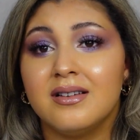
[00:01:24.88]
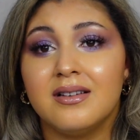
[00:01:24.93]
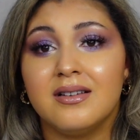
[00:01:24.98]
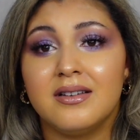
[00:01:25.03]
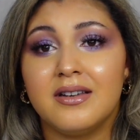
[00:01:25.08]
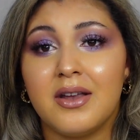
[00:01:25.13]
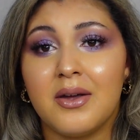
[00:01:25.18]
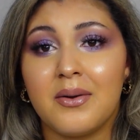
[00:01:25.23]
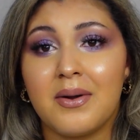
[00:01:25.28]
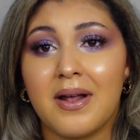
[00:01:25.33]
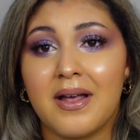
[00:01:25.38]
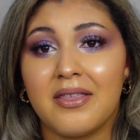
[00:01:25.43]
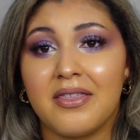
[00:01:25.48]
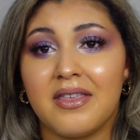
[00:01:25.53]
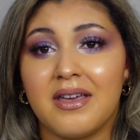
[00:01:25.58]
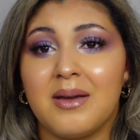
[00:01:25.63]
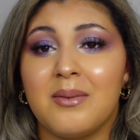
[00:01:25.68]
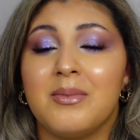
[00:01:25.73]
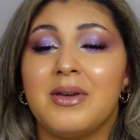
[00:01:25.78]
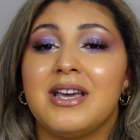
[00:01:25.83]
no
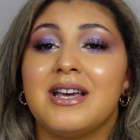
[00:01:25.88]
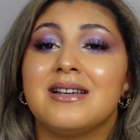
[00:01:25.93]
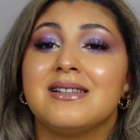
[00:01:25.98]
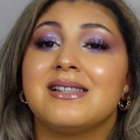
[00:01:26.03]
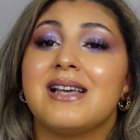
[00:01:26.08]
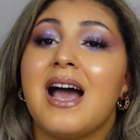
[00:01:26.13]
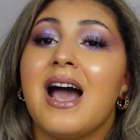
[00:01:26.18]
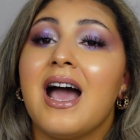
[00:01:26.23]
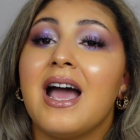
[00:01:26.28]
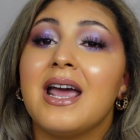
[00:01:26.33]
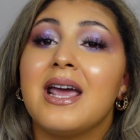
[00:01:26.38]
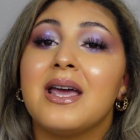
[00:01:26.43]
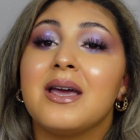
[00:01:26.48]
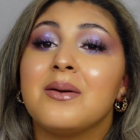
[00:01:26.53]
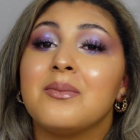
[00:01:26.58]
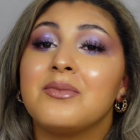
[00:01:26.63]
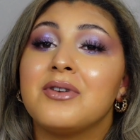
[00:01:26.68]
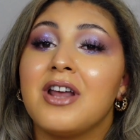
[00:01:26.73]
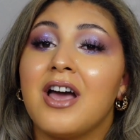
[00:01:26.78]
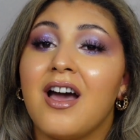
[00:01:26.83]
nothing, because I
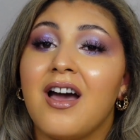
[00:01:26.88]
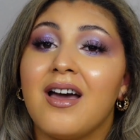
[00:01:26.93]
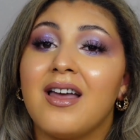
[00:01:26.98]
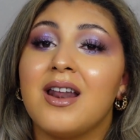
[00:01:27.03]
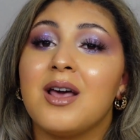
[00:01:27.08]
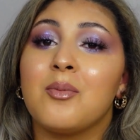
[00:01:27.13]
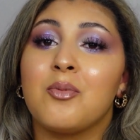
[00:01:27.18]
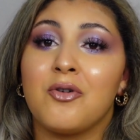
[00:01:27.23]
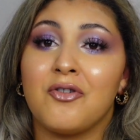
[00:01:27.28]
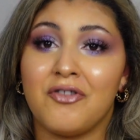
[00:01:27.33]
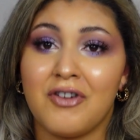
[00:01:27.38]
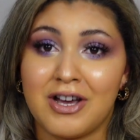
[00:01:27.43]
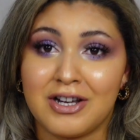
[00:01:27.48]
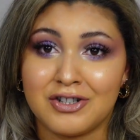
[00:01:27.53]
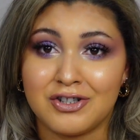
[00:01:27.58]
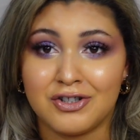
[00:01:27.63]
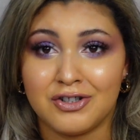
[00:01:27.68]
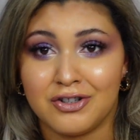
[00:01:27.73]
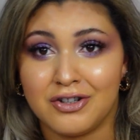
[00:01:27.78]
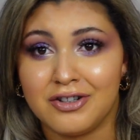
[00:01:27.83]
am not a
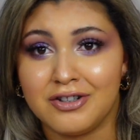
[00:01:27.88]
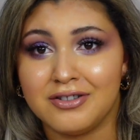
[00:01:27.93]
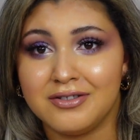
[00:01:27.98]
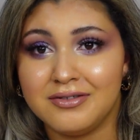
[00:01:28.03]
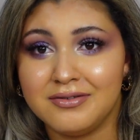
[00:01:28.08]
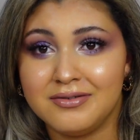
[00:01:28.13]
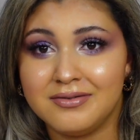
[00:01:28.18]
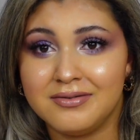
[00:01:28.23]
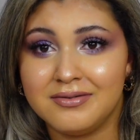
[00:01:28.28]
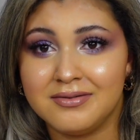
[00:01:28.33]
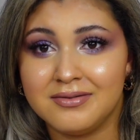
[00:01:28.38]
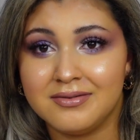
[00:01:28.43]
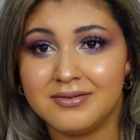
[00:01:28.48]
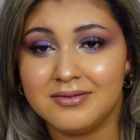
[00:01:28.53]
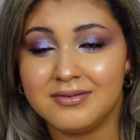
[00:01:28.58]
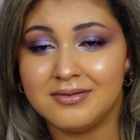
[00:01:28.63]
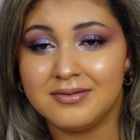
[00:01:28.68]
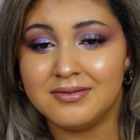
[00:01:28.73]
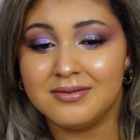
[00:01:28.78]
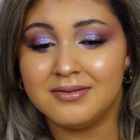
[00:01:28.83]
professional.
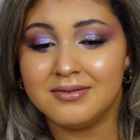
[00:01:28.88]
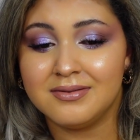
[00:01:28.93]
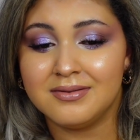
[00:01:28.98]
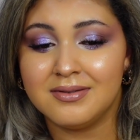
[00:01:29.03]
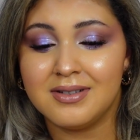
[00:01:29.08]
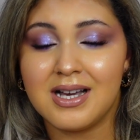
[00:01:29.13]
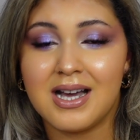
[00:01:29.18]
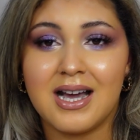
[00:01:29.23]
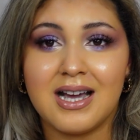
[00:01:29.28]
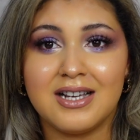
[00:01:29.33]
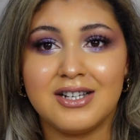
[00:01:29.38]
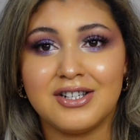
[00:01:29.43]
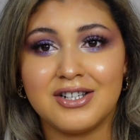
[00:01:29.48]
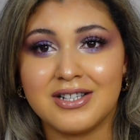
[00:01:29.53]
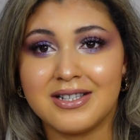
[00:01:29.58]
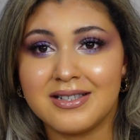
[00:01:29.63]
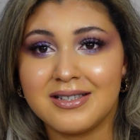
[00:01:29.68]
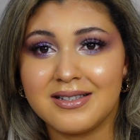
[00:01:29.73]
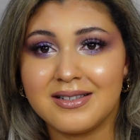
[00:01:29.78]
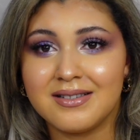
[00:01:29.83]
I
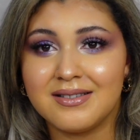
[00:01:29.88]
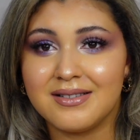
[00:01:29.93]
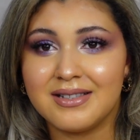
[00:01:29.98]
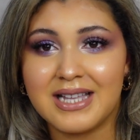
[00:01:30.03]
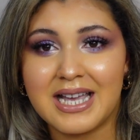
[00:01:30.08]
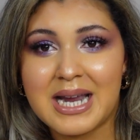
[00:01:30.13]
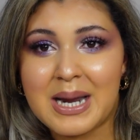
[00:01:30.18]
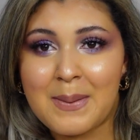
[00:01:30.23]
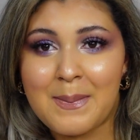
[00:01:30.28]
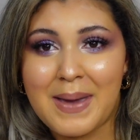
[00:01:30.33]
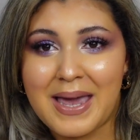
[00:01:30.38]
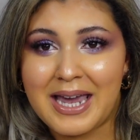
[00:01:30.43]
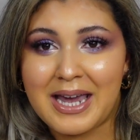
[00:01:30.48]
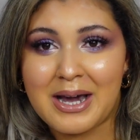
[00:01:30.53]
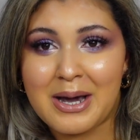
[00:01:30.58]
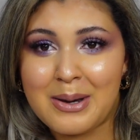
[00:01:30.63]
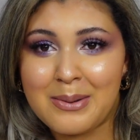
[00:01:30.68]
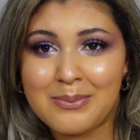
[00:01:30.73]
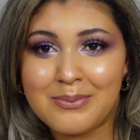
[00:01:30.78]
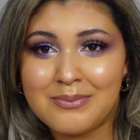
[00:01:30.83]
just like
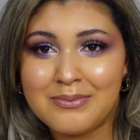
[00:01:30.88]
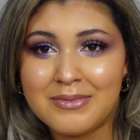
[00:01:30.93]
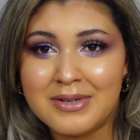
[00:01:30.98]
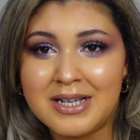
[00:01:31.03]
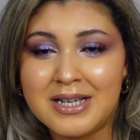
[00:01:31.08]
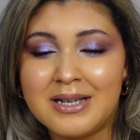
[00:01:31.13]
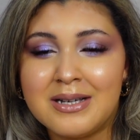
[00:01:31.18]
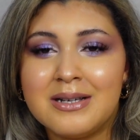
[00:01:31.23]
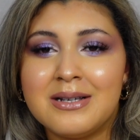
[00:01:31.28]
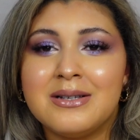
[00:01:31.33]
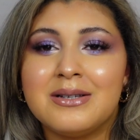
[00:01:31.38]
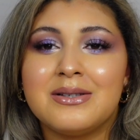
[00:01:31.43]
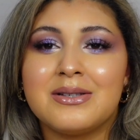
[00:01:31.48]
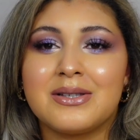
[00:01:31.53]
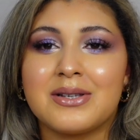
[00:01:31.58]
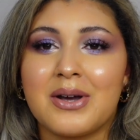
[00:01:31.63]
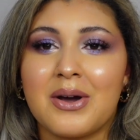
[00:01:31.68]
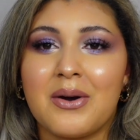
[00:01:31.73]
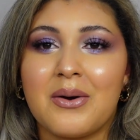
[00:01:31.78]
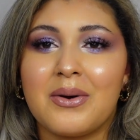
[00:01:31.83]
makeup.
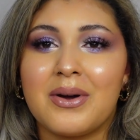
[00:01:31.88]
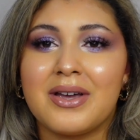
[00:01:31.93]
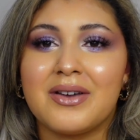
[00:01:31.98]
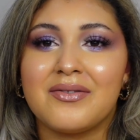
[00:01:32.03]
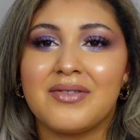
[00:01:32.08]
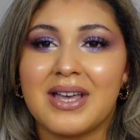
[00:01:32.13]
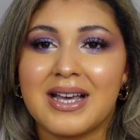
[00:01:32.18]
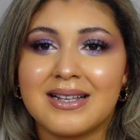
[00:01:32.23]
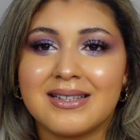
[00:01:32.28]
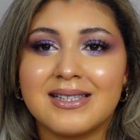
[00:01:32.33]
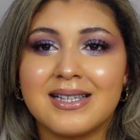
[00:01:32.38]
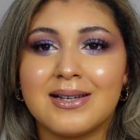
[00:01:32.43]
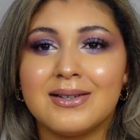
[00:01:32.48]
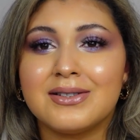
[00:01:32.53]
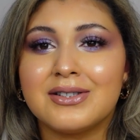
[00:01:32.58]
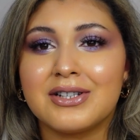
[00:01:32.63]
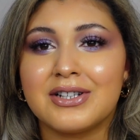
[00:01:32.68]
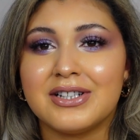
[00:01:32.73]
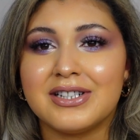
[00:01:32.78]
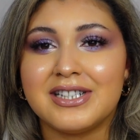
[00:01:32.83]
So if that
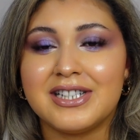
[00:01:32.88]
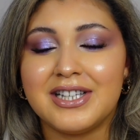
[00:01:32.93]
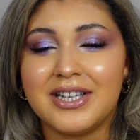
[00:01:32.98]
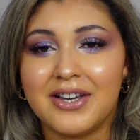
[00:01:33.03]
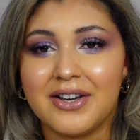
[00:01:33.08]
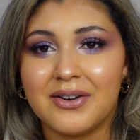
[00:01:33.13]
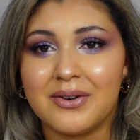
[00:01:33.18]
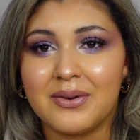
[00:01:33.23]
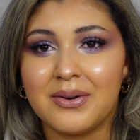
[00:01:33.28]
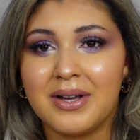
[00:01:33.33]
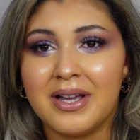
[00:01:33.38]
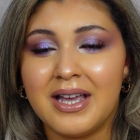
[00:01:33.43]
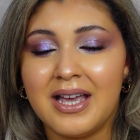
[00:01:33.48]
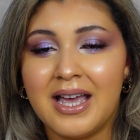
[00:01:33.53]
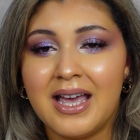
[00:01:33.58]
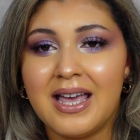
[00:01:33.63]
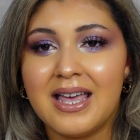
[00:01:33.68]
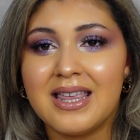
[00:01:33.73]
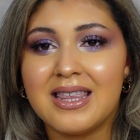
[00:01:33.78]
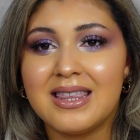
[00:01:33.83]
sounds good to you,
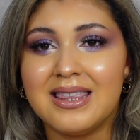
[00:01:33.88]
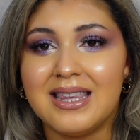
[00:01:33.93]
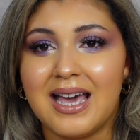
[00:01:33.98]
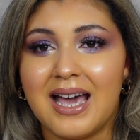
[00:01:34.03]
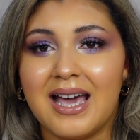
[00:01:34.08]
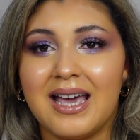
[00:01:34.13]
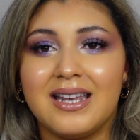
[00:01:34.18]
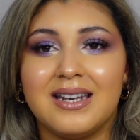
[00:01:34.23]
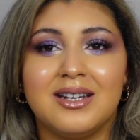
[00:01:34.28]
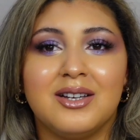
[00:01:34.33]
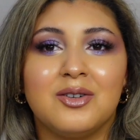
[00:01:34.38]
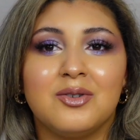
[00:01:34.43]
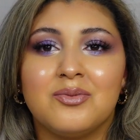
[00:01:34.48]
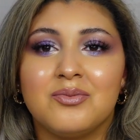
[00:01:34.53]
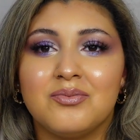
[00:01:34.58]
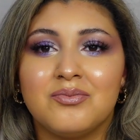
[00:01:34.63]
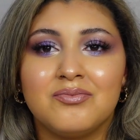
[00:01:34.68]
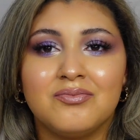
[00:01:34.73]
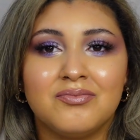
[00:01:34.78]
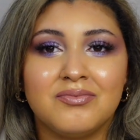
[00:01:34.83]

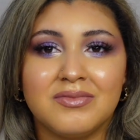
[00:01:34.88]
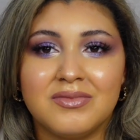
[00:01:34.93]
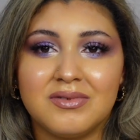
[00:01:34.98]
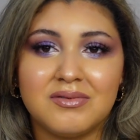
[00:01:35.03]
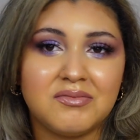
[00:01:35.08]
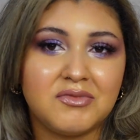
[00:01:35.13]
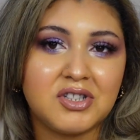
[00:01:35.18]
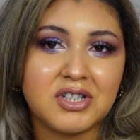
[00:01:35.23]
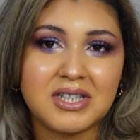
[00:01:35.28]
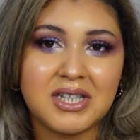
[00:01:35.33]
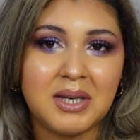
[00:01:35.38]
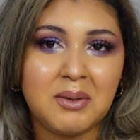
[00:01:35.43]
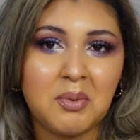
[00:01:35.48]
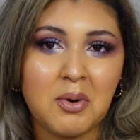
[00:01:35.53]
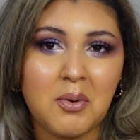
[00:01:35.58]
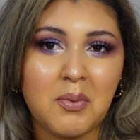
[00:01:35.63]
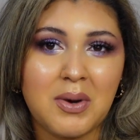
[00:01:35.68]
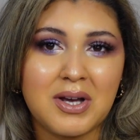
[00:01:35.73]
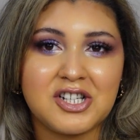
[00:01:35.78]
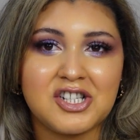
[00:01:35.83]
then just keep
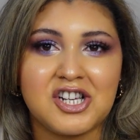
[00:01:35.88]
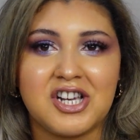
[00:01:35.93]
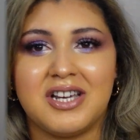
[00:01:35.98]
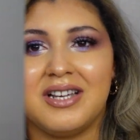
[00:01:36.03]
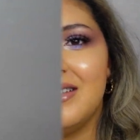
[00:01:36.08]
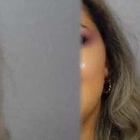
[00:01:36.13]
on watching.